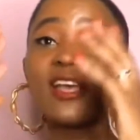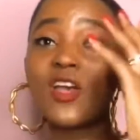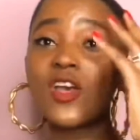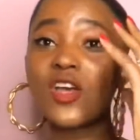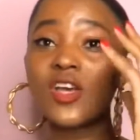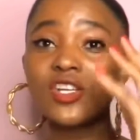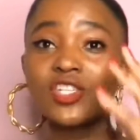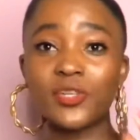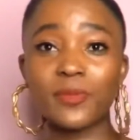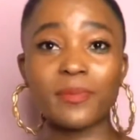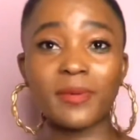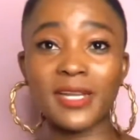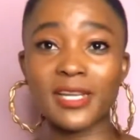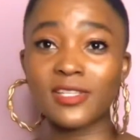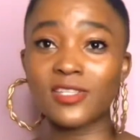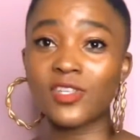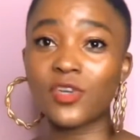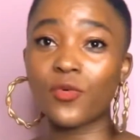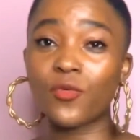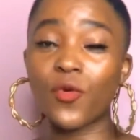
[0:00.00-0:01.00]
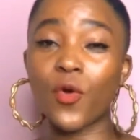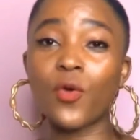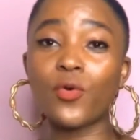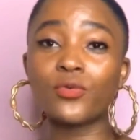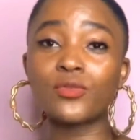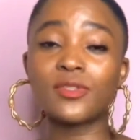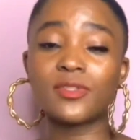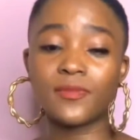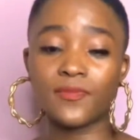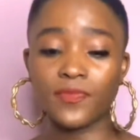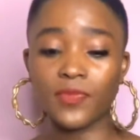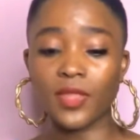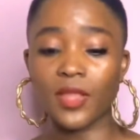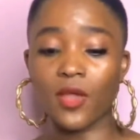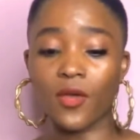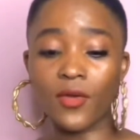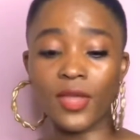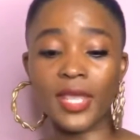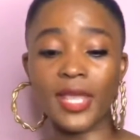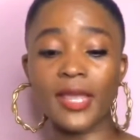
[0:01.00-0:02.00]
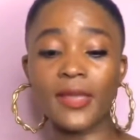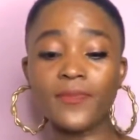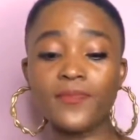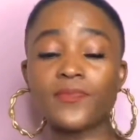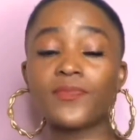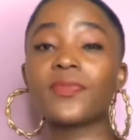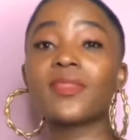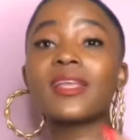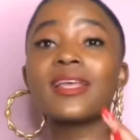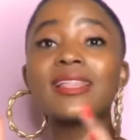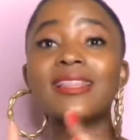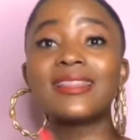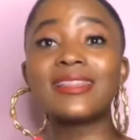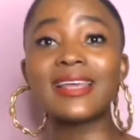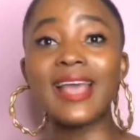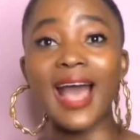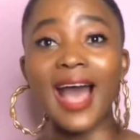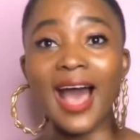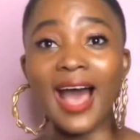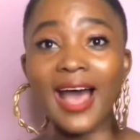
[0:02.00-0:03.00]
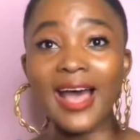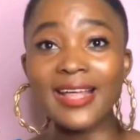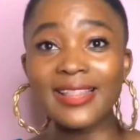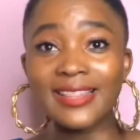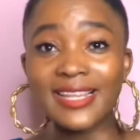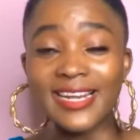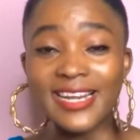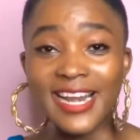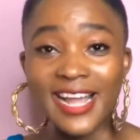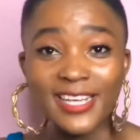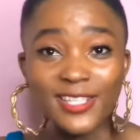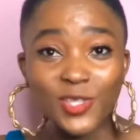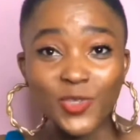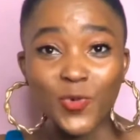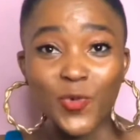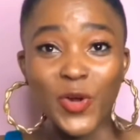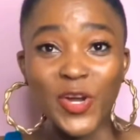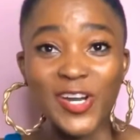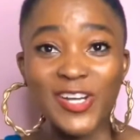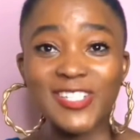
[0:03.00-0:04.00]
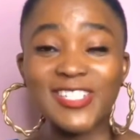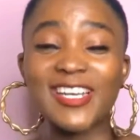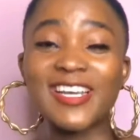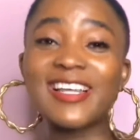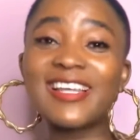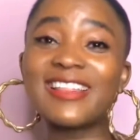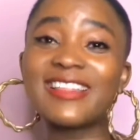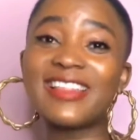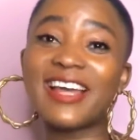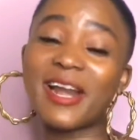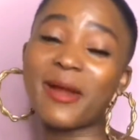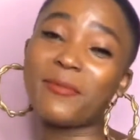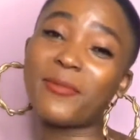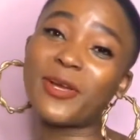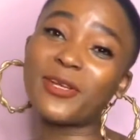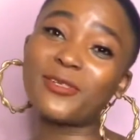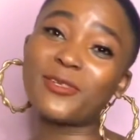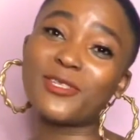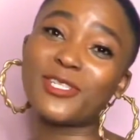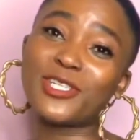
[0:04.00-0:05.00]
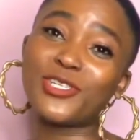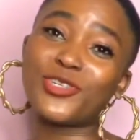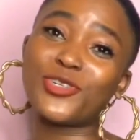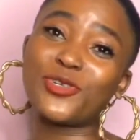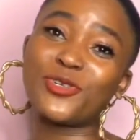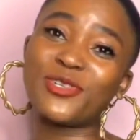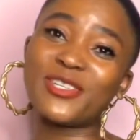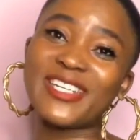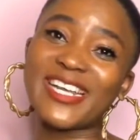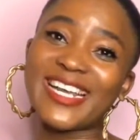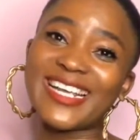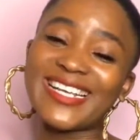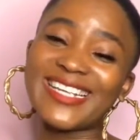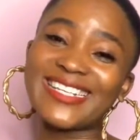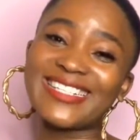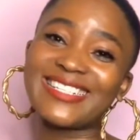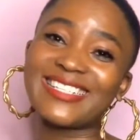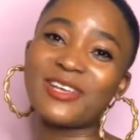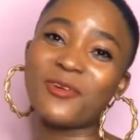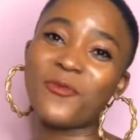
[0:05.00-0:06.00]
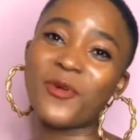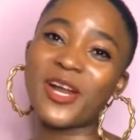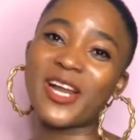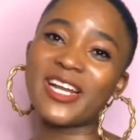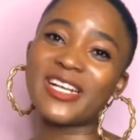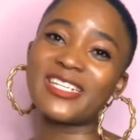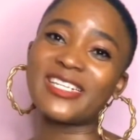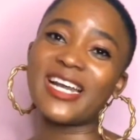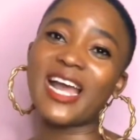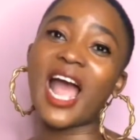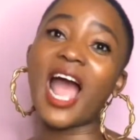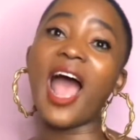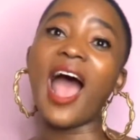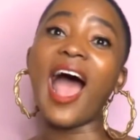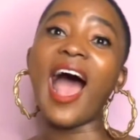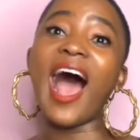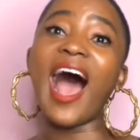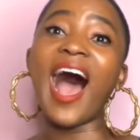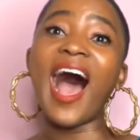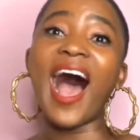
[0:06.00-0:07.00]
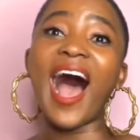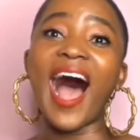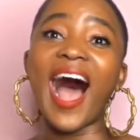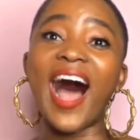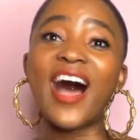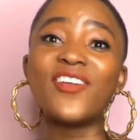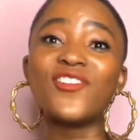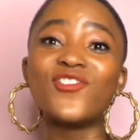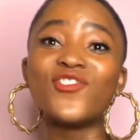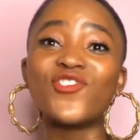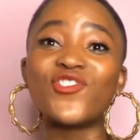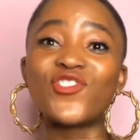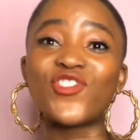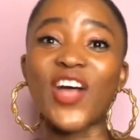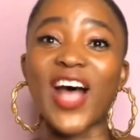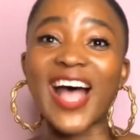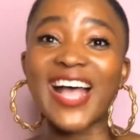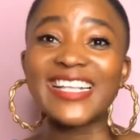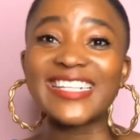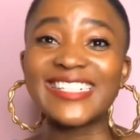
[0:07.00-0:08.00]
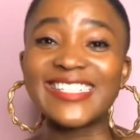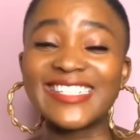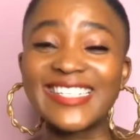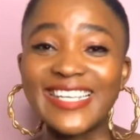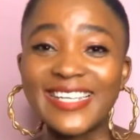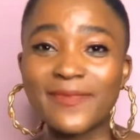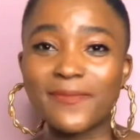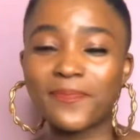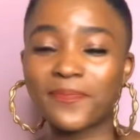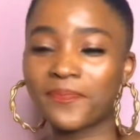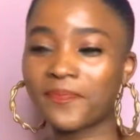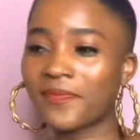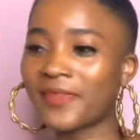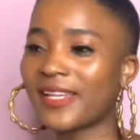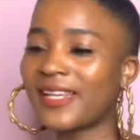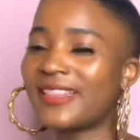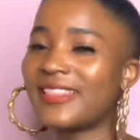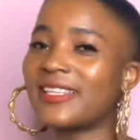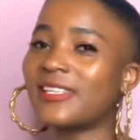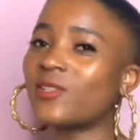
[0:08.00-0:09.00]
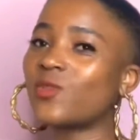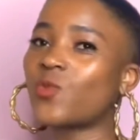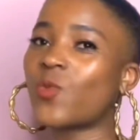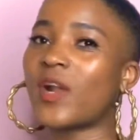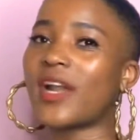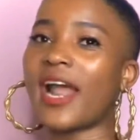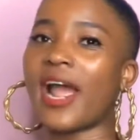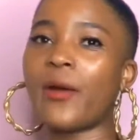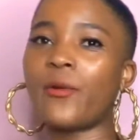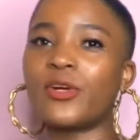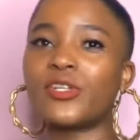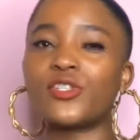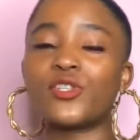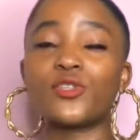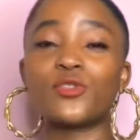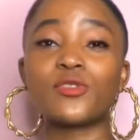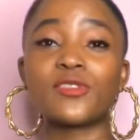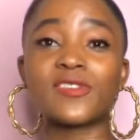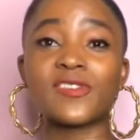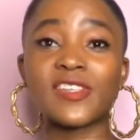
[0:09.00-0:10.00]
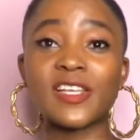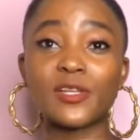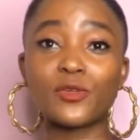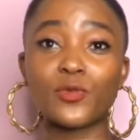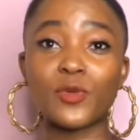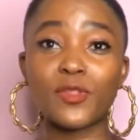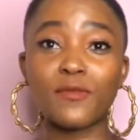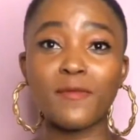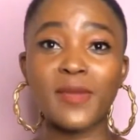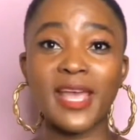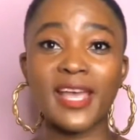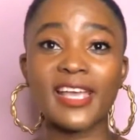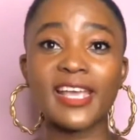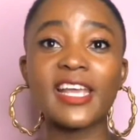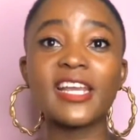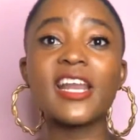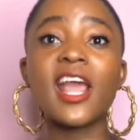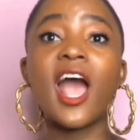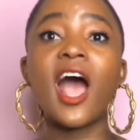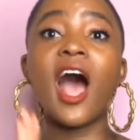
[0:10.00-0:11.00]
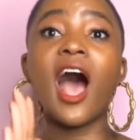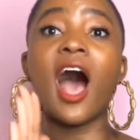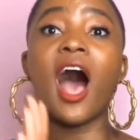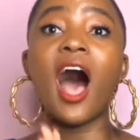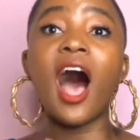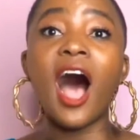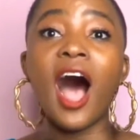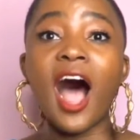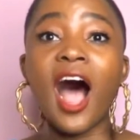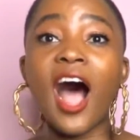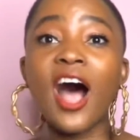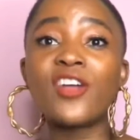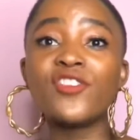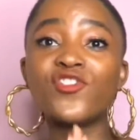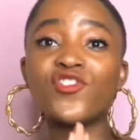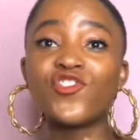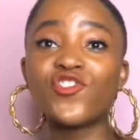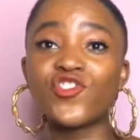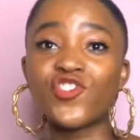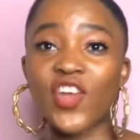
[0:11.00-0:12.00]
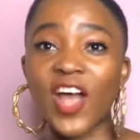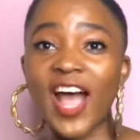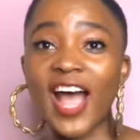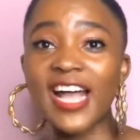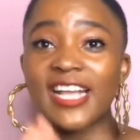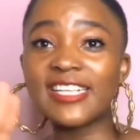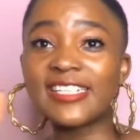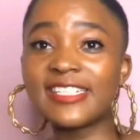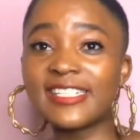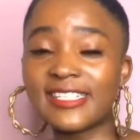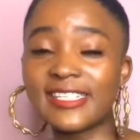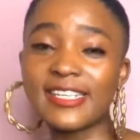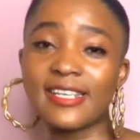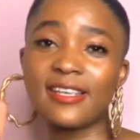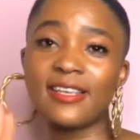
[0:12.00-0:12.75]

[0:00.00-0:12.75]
She plays a role. Okay, the next word that I'm going to teach you today is the word hanjadzi. This one, I want you to say it with me again. Hanjadzi.